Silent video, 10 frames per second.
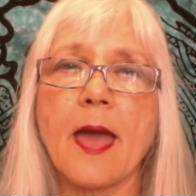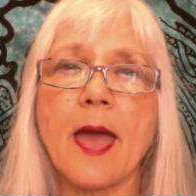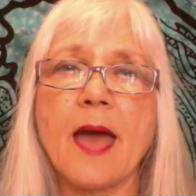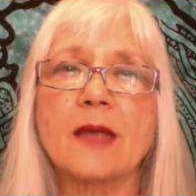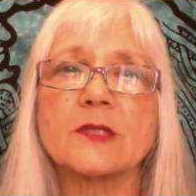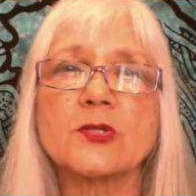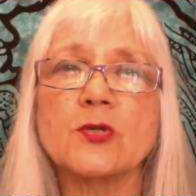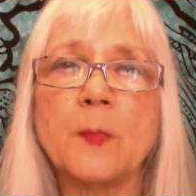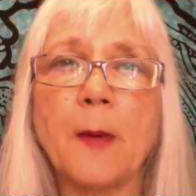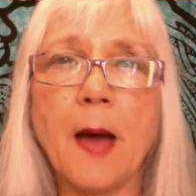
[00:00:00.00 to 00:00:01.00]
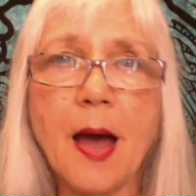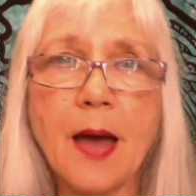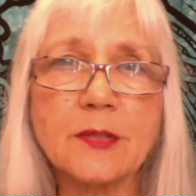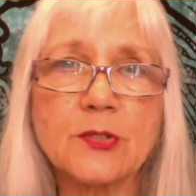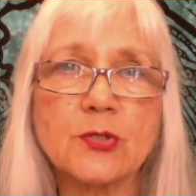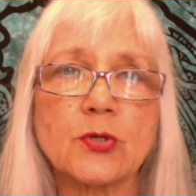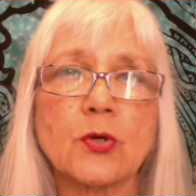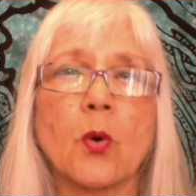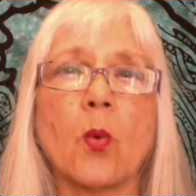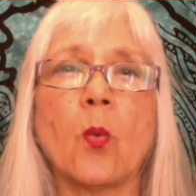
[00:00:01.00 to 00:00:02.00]
as you ponder
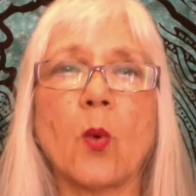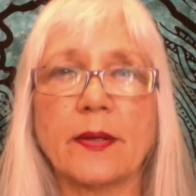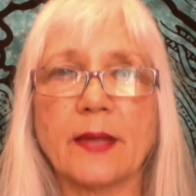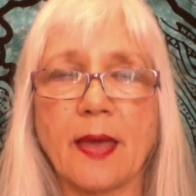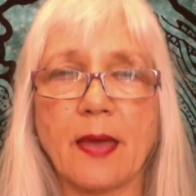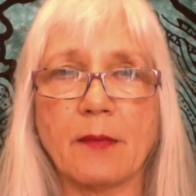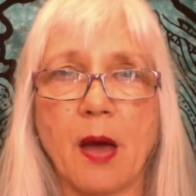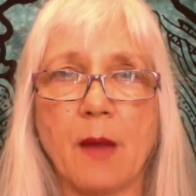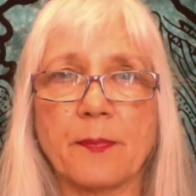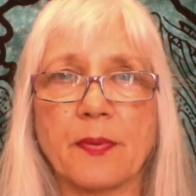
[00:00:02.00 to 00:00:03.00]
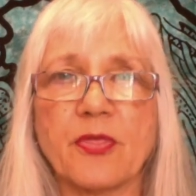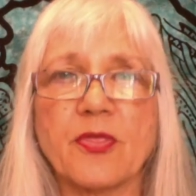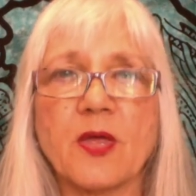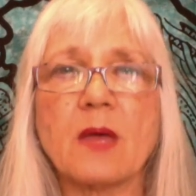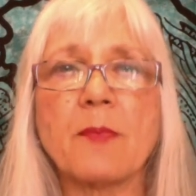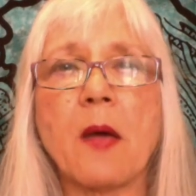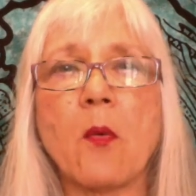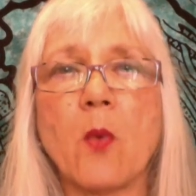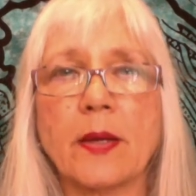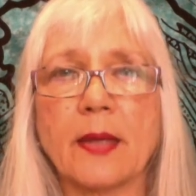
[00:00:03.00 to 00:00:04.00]
what came up. Think
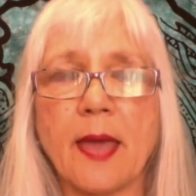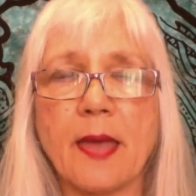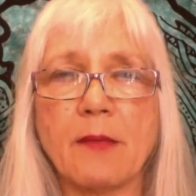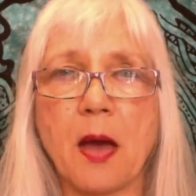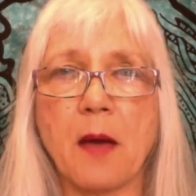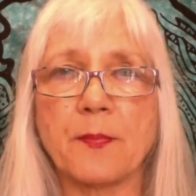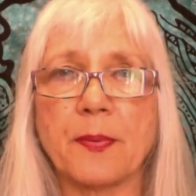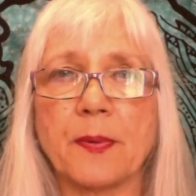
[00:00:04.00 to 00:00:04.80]
about what came up,